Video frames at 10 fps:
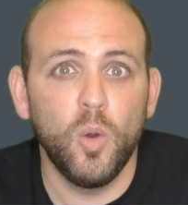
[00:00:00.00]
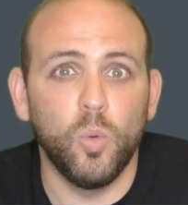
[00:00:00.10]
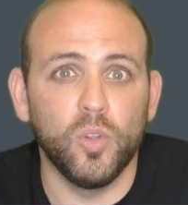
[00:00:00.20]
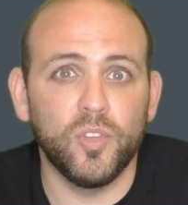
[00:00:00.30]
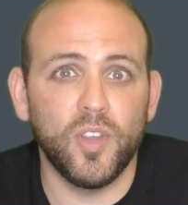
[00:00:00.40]

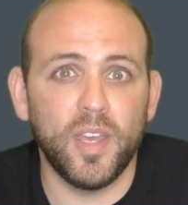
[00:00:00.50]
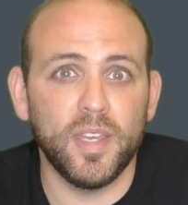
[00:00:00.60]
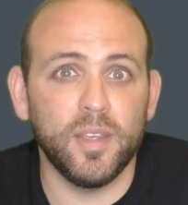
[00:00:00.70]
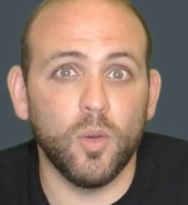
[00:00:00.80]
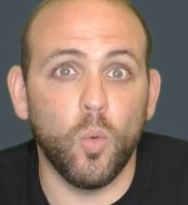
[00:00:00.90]
will
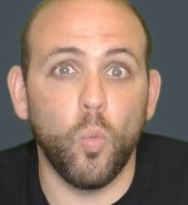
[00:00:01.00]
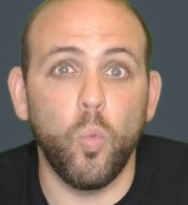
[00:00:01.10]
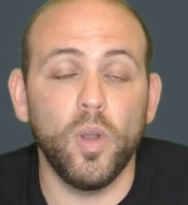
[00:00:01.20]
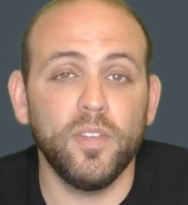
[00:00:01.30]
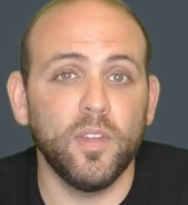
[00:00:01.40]
say,
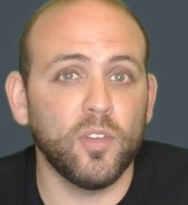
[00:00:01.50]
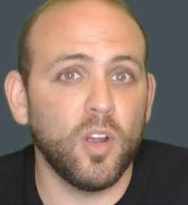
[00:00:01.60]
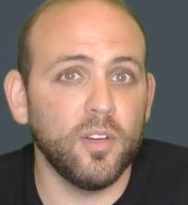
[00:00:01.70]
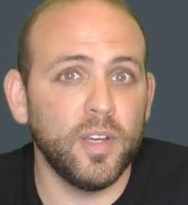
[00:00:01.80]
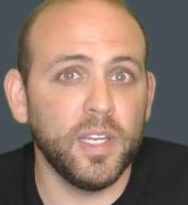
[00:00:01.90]
what's this
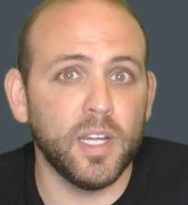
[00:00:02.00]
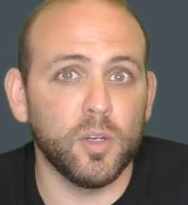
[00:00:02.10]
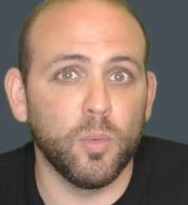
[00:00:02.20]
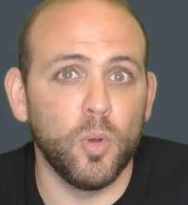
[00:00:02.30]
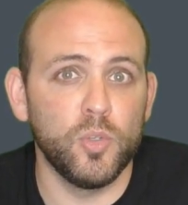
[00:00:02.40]
car like on a
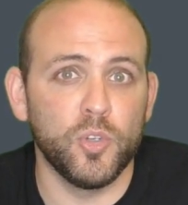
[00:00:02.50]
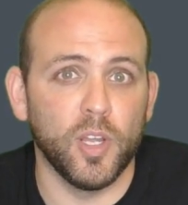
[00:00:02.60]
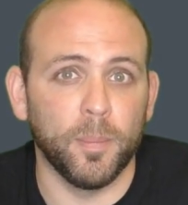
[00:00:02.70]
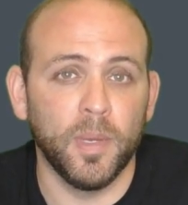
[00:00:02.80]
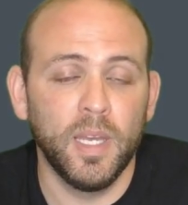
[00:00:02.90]
road trip?